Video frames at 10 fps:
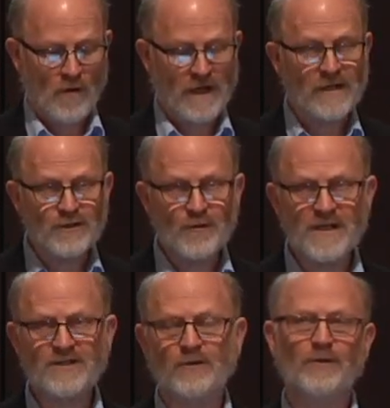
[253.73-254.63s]

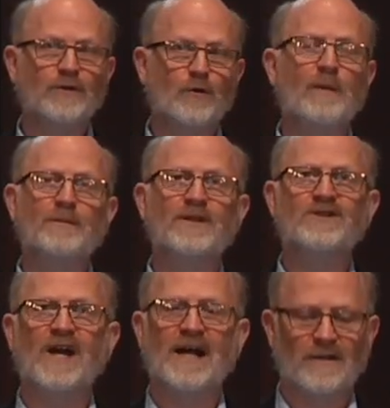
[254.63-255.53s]
Injuries could cripple a
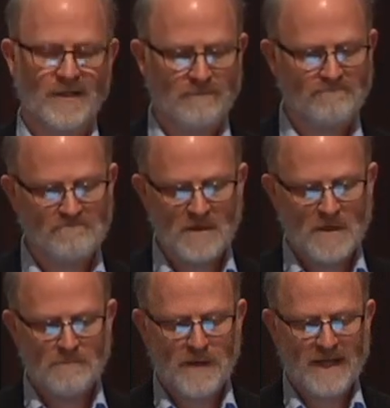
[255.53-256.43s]
child and
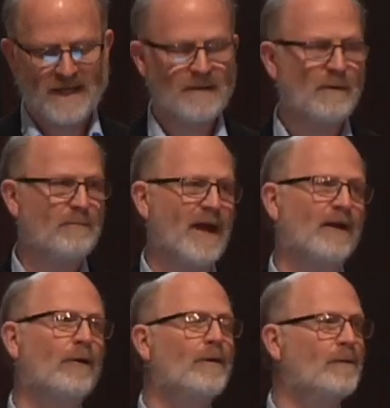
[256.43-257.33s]
make him a
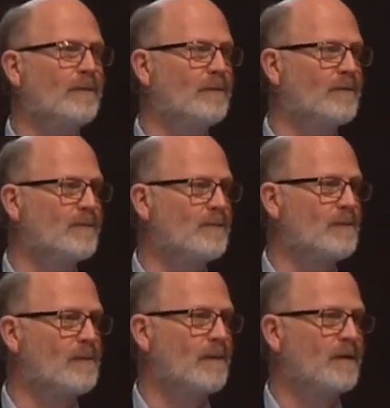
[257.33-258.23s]
beggar.
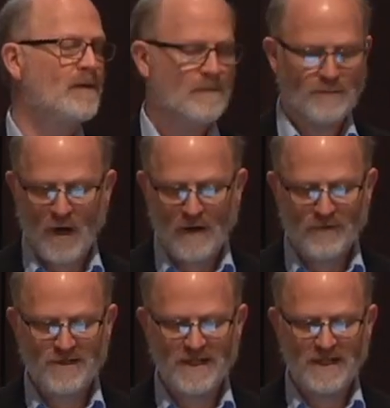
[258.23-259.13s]

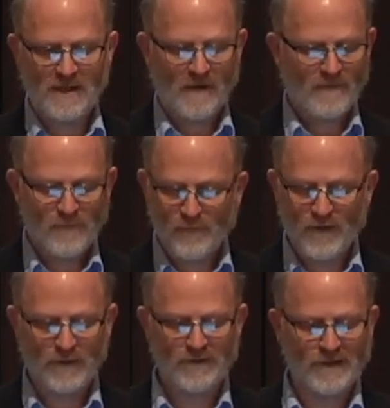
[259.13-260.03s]
Poverty
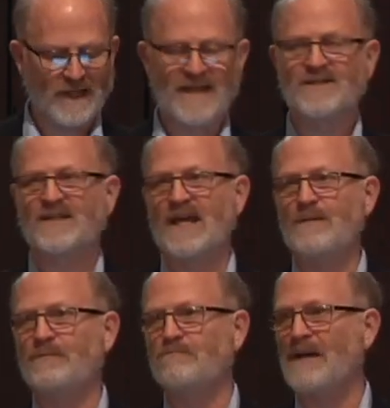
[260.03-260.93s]
filled the
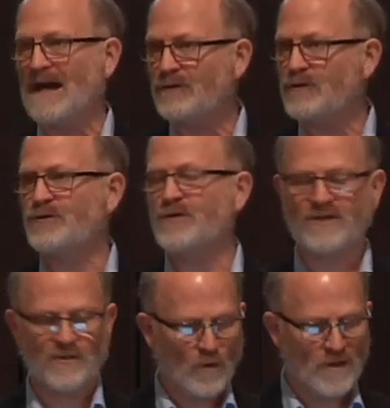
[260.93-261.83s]
landscape.
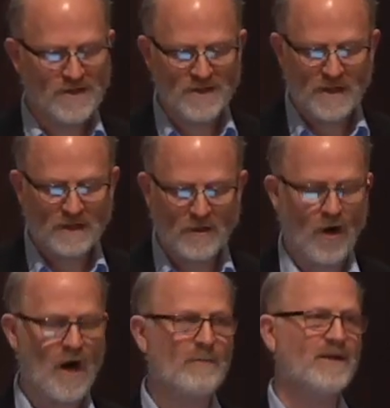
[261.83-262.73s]
Malnutrition was
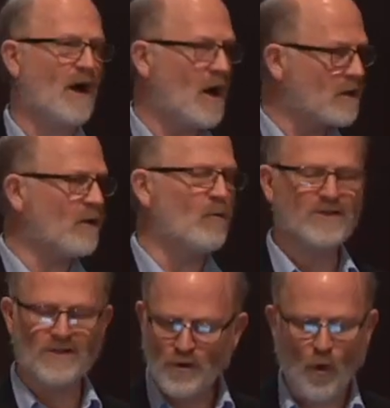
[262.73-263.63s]
common. Hunger
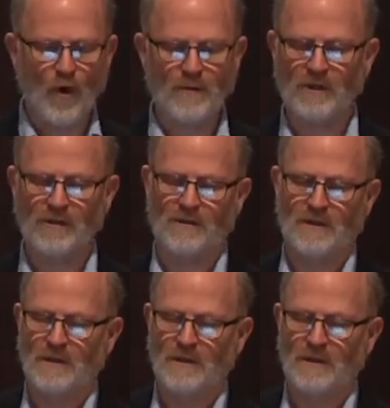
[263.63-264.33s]
was normal.